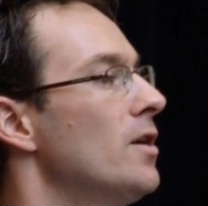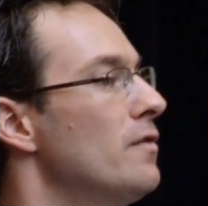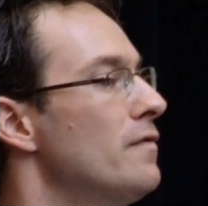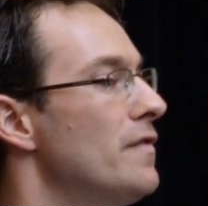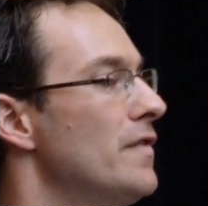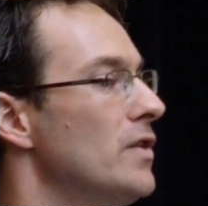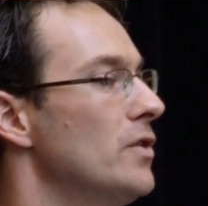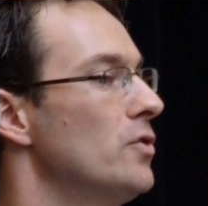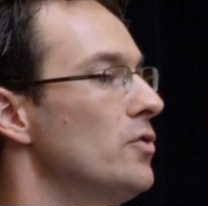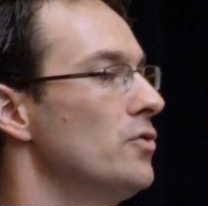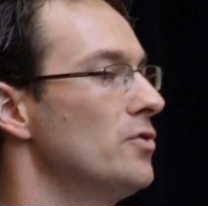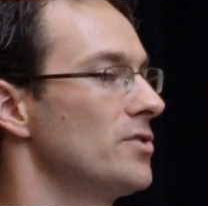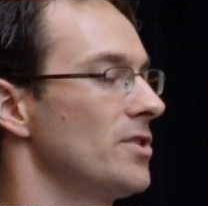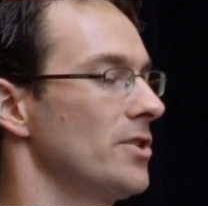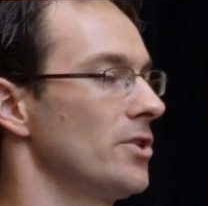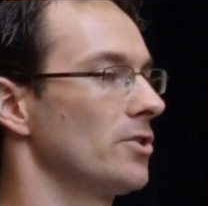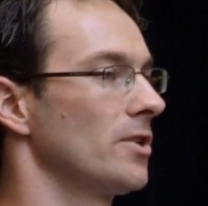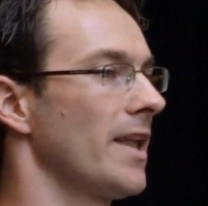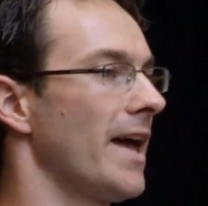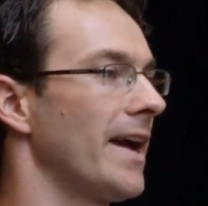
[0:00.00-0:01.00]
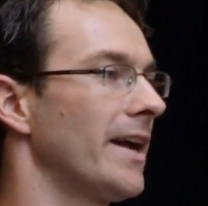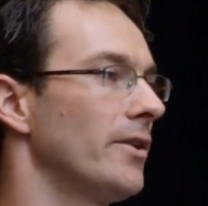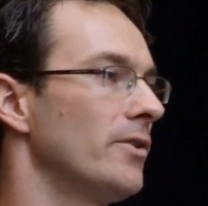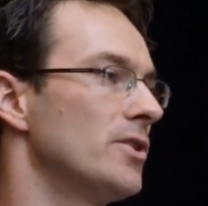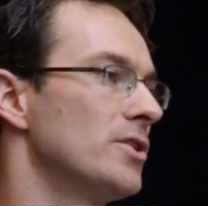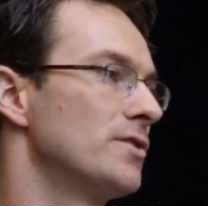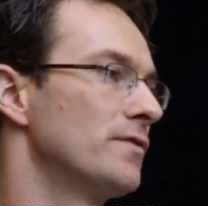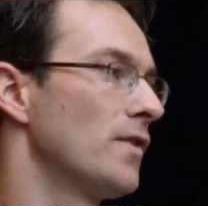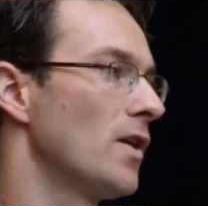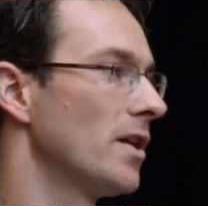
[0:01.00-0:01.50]
views and your
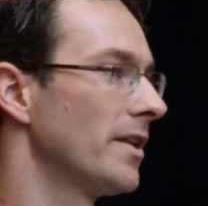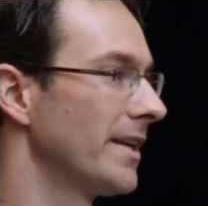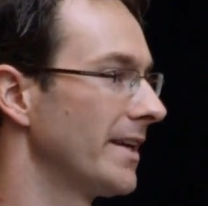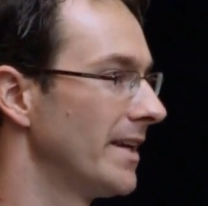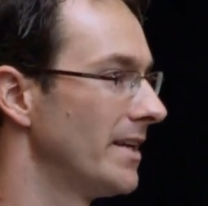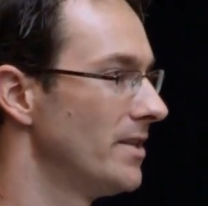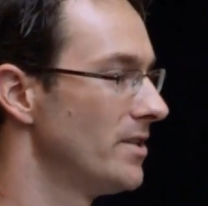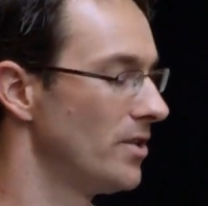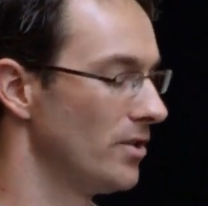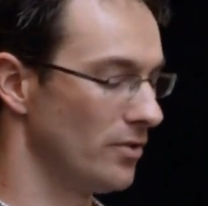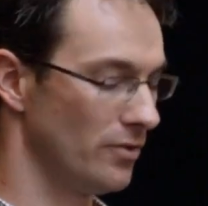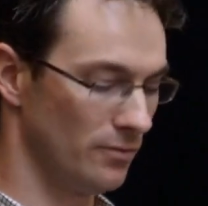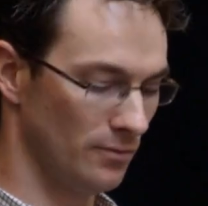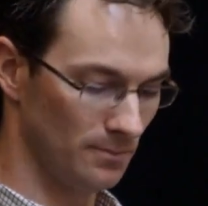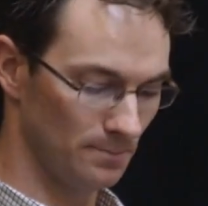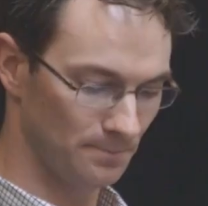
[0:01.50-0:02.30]
language falling into?